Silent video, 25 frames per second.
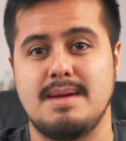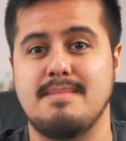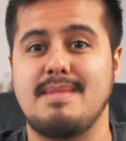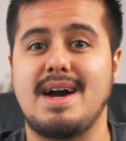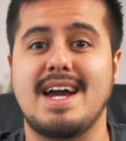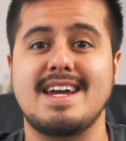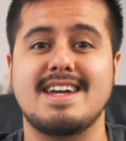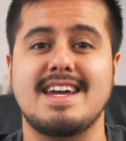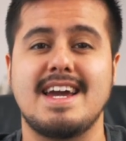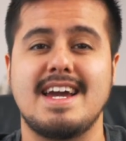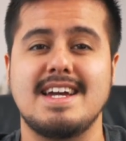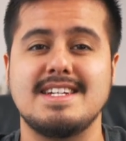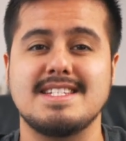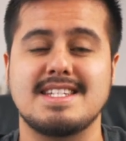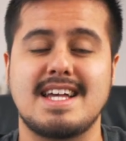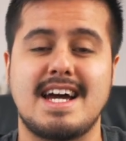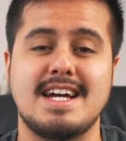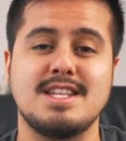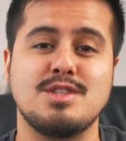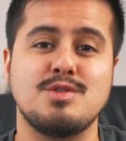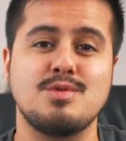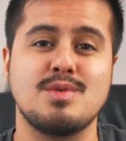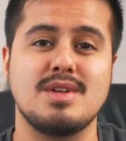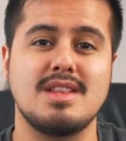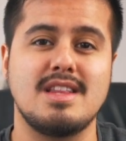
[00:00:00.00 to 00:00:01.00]
In my case, I
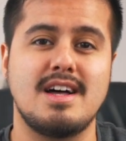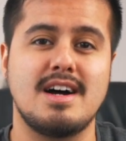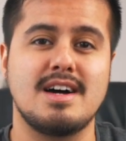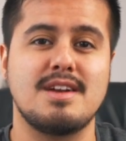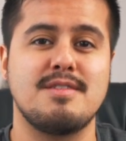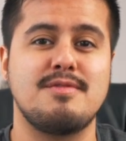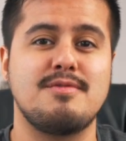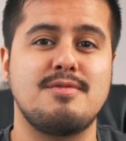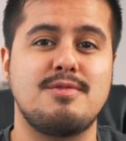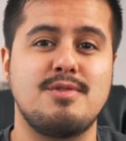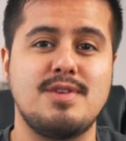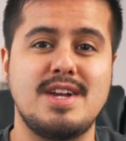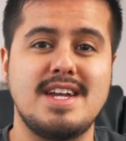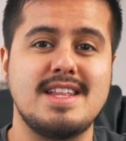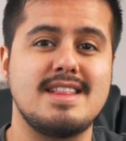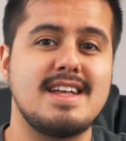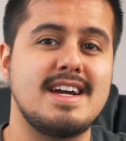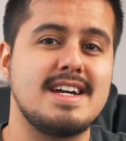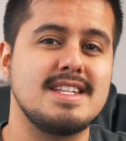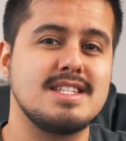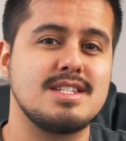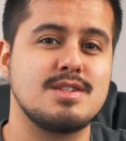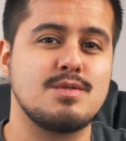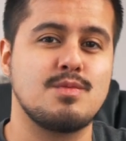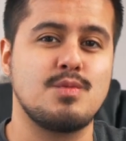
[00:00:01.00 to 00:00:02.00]
do a lot of
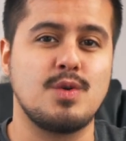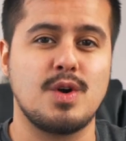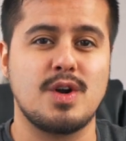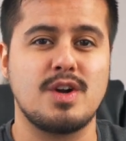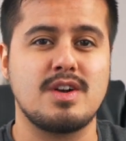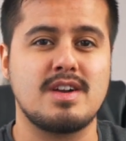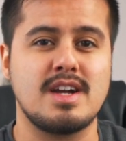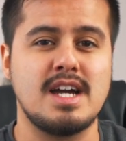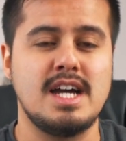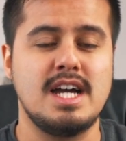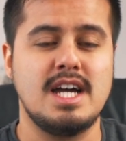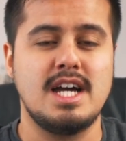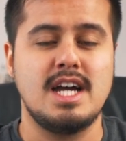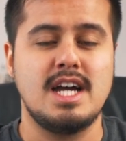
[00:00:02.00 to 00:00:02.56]
freelance work,